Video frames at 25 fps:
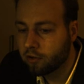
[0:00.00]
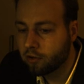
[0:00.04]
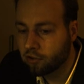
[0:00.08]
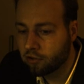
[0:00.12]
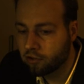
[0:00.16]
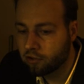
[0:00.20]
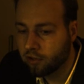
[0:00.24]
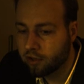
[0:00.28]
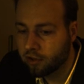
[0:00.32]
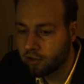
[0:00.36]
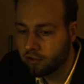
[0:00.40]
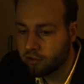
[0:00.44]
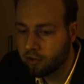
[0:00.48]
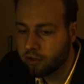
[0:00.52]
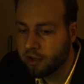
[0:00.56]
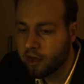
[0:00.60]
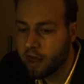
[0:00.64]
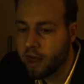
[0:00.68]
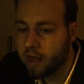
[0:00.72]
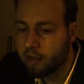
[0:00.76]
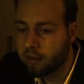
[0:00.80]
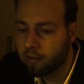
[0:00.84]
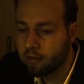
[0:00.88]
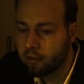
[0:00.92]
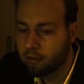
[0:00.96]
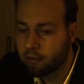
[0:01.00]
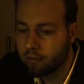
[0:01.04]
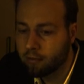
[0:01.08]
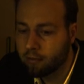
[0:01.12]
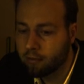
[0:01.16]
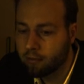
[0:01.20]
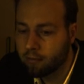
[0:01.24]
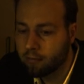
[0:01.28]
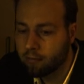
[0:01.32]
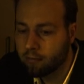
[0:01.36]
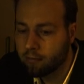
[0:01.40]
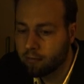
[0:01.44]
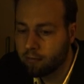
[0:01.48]
six again.
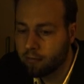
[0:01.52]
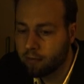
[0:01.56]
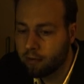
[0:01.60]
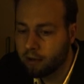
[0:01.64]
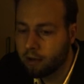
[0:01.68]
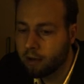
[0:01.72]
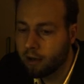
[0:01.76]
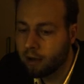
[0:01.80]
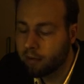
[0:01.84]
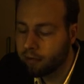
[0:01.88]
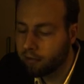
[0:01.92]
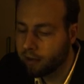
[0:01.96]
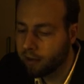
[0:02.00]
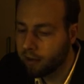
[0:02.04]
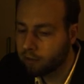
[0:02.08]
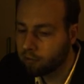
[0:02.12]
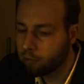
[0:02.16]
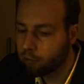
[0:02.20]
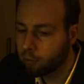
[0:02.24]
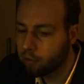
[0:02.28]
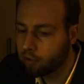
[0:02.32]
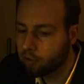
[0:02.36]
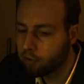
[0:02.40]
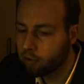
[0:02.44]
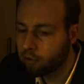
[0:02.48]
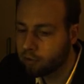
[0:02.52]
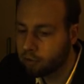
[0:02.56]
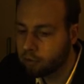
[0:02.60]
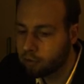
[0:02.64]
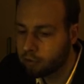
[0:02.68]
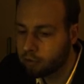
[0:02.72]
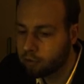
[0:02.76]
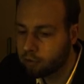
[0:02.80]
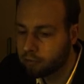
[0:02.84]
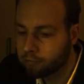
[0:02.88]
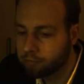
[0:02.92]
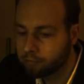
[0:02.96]
And that was all.